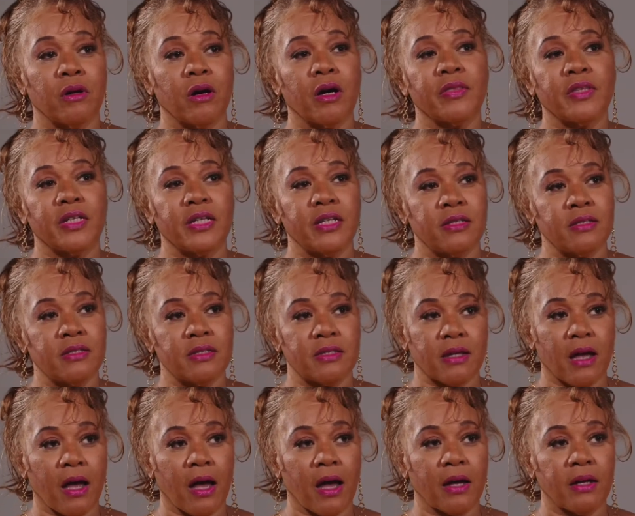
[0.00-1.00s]
on the
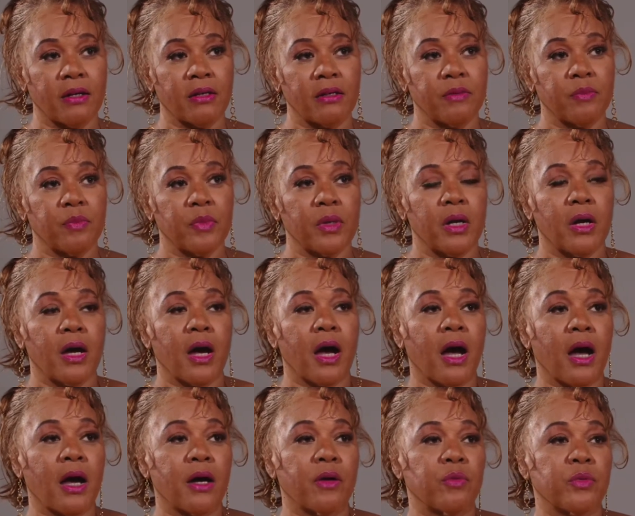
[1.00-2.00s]
inside.
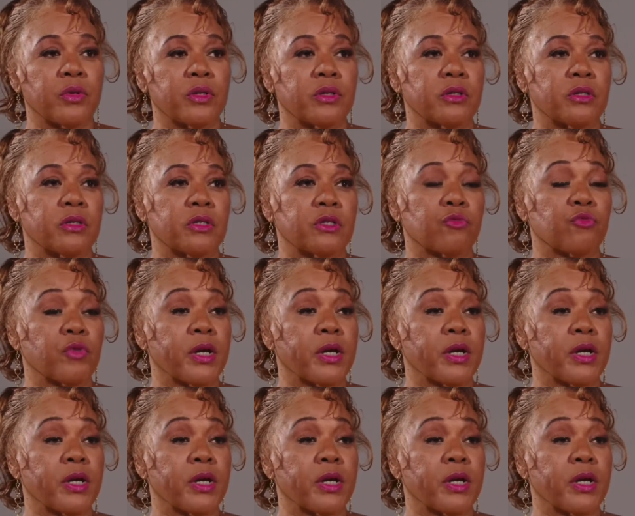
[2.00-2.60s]
I was